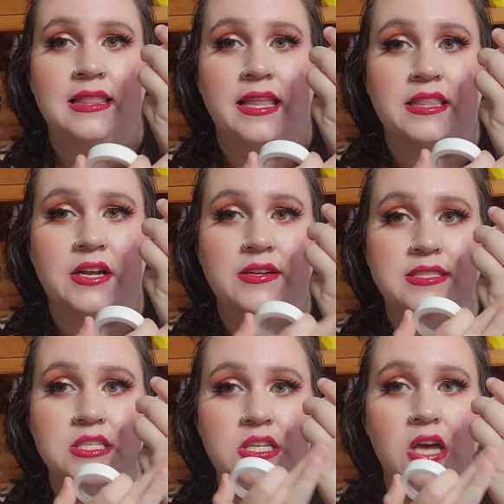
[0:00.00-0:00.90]
Like, there
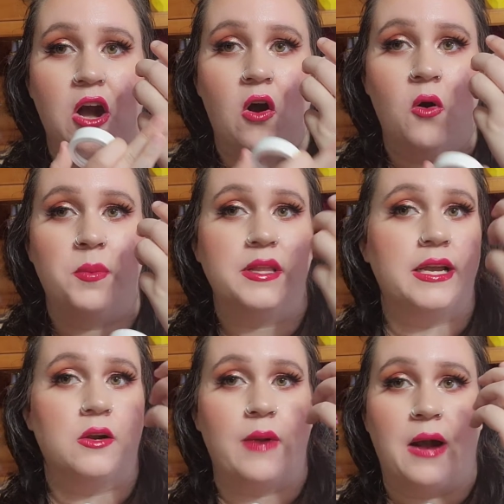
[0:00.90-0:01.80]
is no
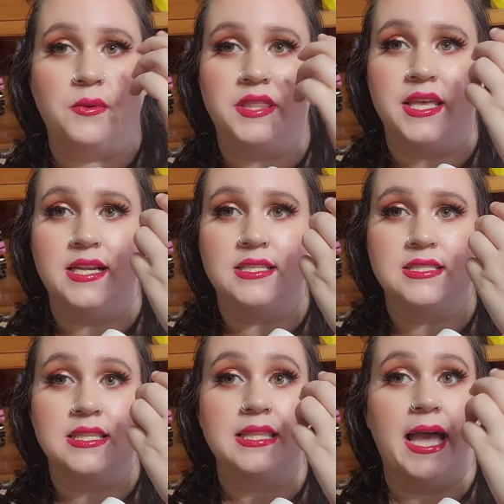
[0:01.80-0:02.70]
playing around with this.
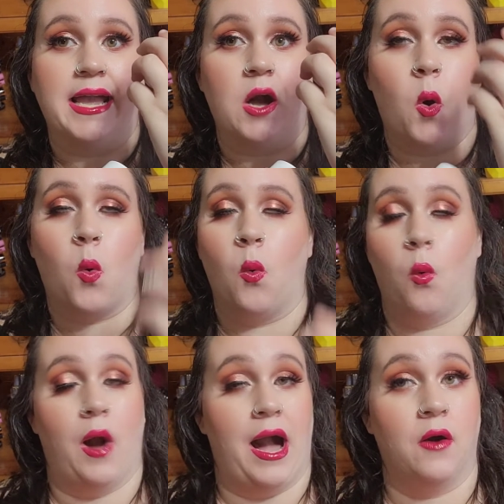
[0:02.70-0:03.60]
Like,
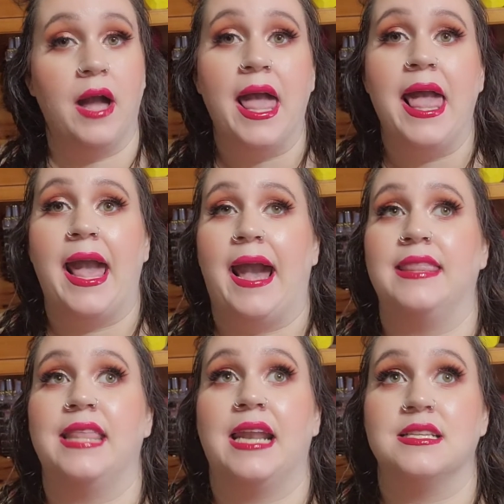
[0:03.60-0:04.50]
wow.
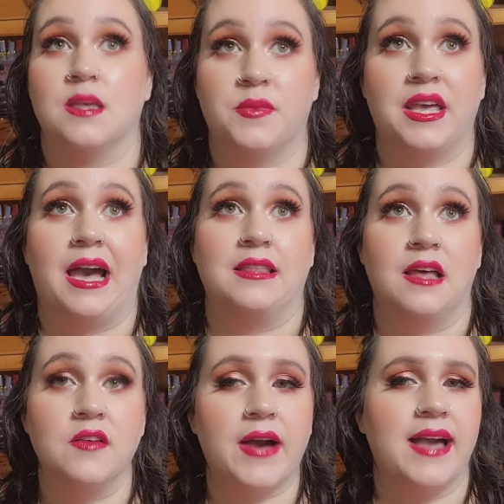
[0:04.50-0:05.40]
And that is something I
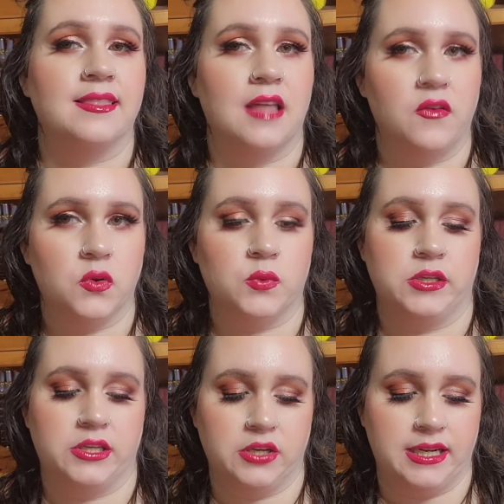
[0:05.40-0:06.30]
love. I love a
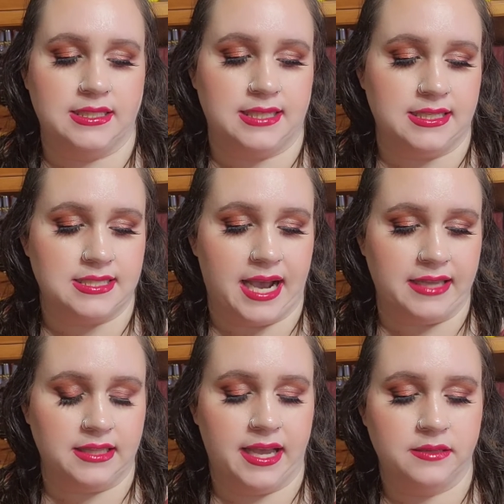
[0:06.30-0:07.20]
really good intense
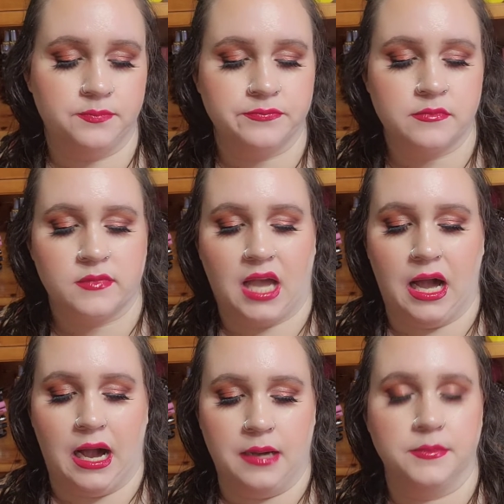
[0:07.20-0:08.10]
highlight.
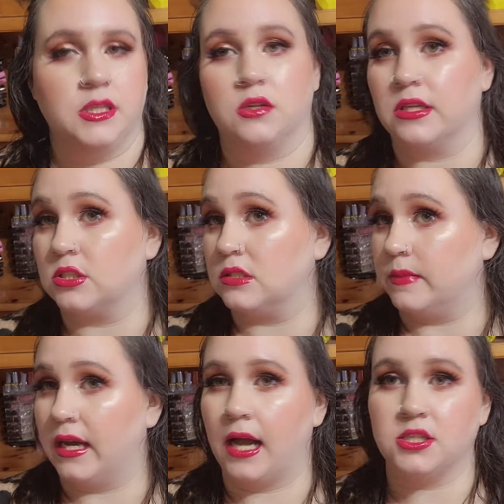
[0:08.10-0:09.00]
You know, that's just
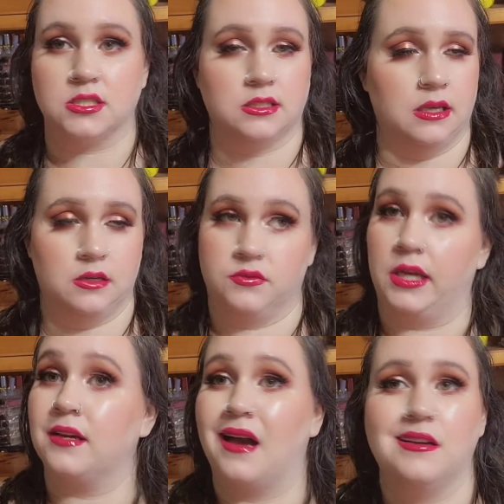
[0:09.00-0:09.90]
me. I just love
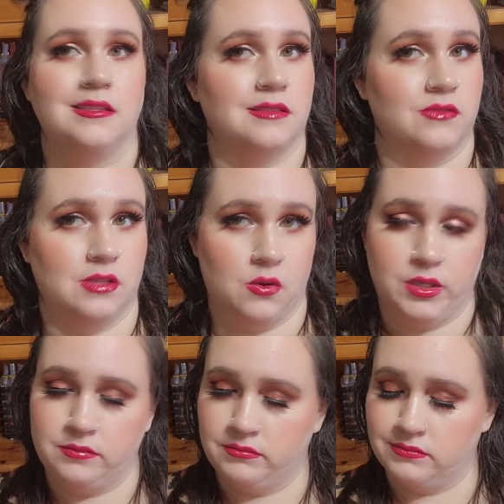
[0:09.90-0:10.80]

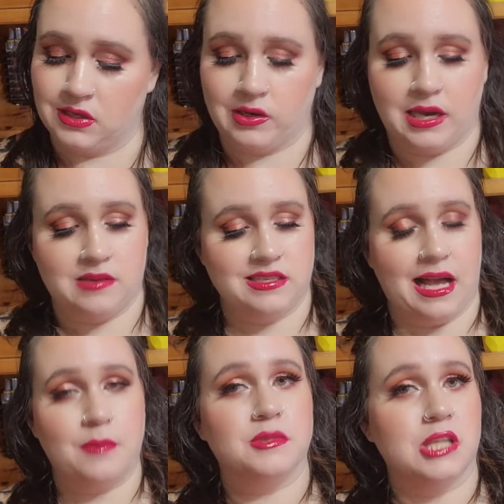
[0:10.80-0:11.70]
glowing. Okay?
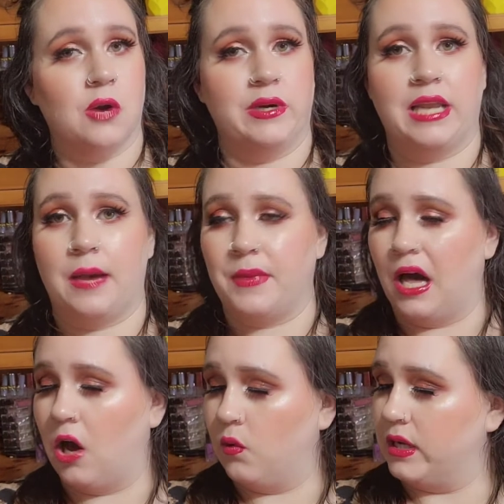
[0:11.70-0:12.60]
I'm glowing. I'm
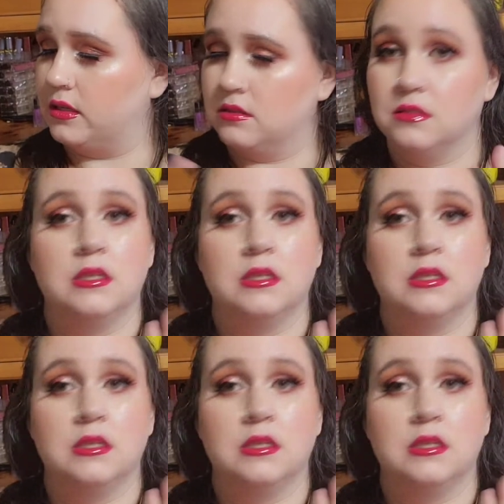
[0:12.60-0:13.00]
hoeing.